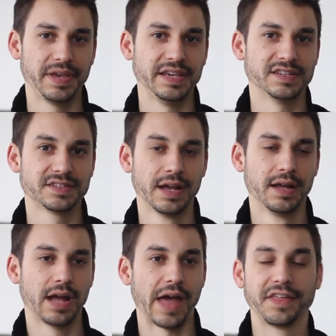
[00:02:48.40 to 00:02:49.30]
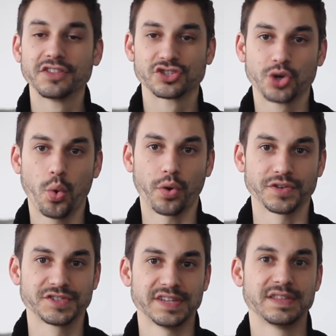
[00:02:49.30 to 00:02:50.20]
piece. I think this
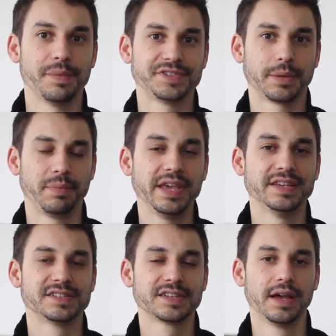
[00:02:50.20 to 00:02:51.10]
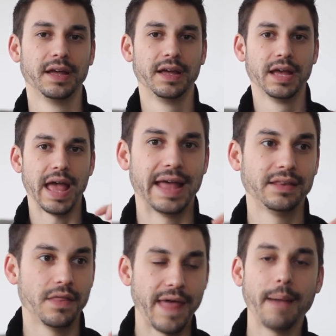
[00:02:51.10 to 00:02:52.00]
course is the missing piece.
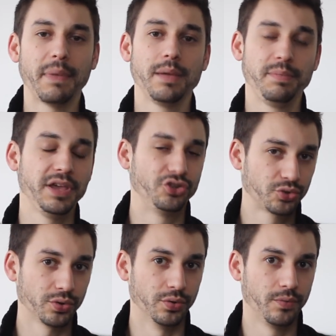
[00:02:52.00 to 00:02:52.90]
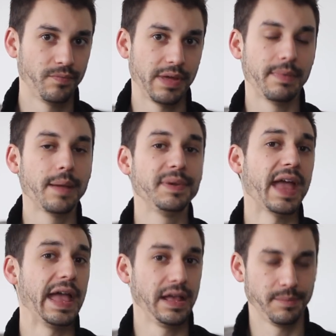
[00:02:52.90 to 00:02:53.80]
And that may be true. It may
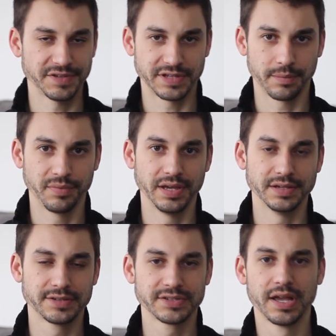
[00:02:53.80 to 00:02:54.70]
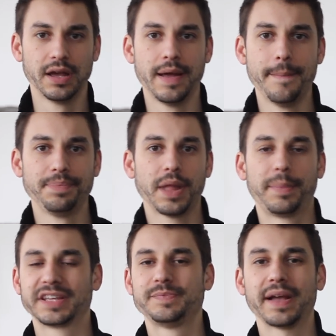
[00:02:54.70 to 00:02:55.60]
be a missing piece.
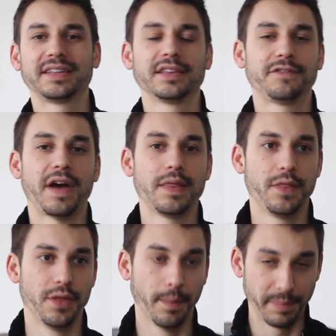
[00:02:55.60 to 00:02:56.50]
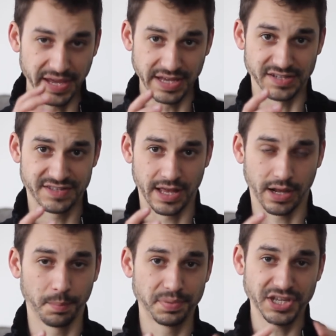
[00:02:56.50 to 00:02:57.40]
But expecting to find the piece
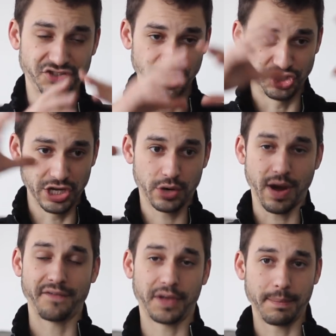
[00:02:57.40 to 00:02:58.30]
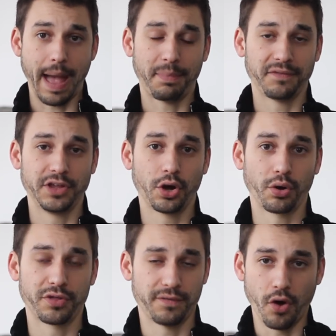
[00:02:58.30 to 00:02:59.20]
that completes the geographic map of the
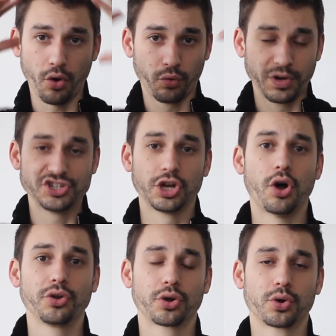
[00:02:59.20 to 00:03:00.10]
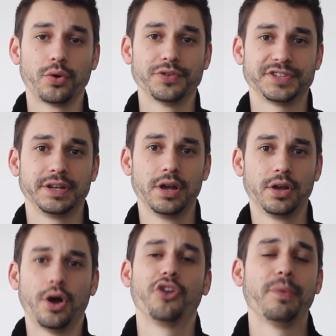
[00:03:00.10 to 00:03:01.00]
earth of all reaching all your goals and
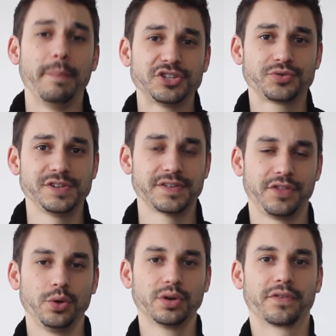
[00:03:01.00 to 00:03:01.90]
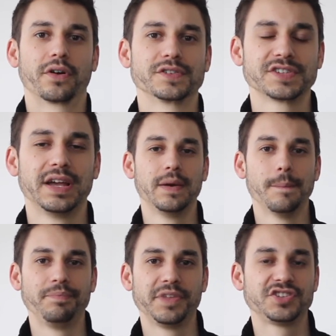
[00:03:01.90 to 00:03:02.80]
all the mysteries of the universe,
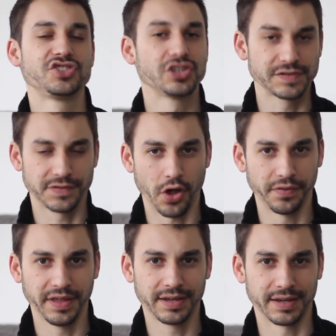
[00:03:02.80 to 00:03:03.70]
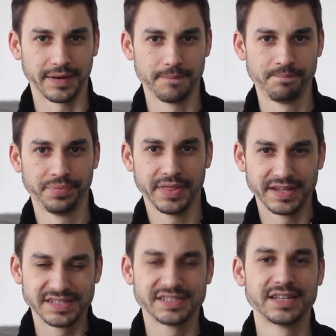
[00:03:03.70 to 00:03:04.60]
this is just flawed thinking.
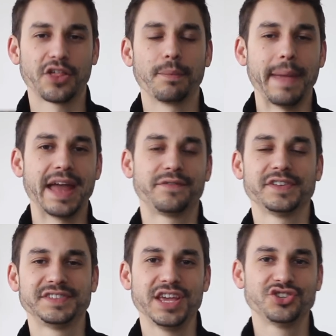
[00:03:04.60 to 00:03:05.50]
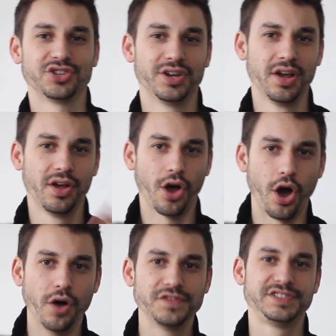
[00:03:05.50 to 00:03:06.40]
This is another manifestation
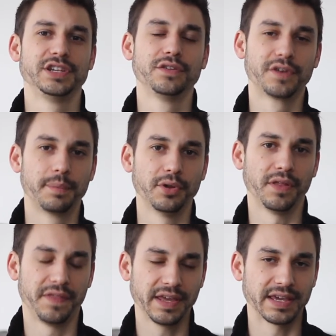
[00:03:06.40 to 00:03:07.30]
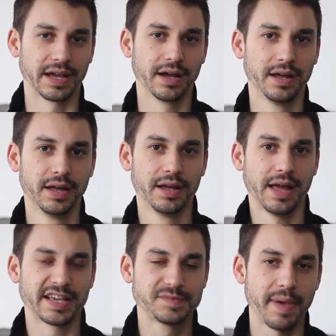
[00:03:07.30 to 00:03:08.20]
of silver bullet thinking
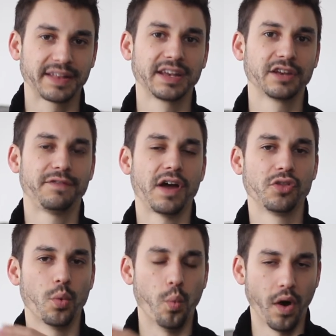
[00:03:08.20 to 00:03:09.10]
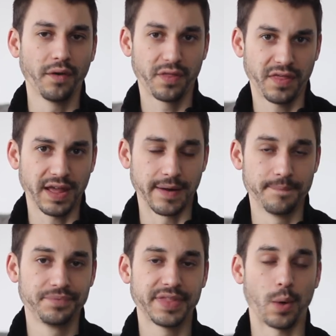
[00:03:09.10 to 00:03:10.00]
expecting to find the one
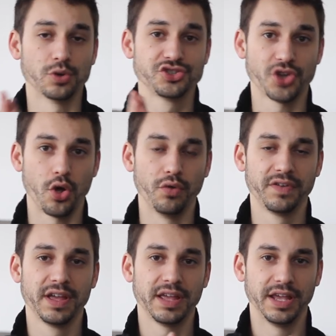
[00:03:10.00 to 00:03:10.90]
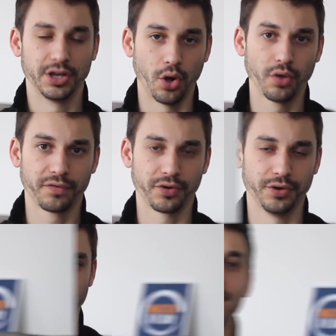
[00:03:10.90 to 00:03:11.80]
thing that will solve it all for
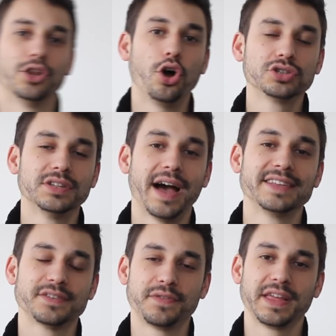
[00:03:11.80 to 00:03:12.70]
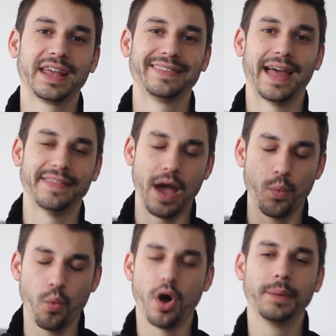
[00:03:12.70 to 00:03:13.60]
you. And along the lines of thinking that
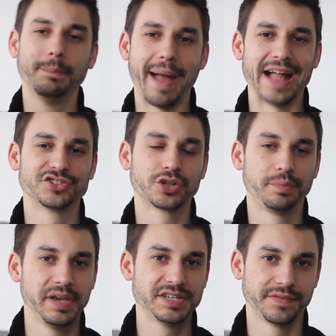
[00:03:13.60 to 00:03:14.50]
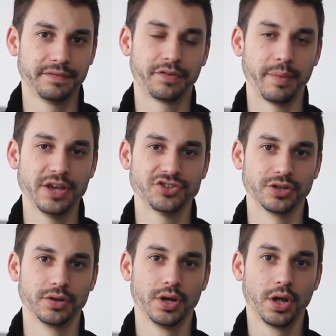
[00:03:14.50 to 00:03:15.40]
that one magical piece of
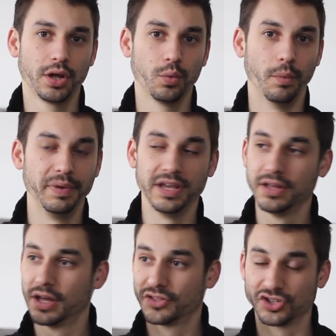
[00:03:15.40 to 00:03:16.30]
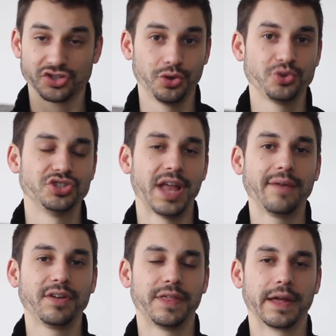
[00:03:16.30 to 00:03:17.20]
information will be the solution to
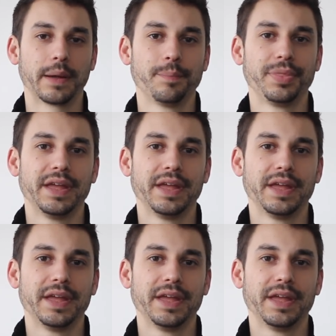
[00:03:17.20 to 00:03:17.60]
everything,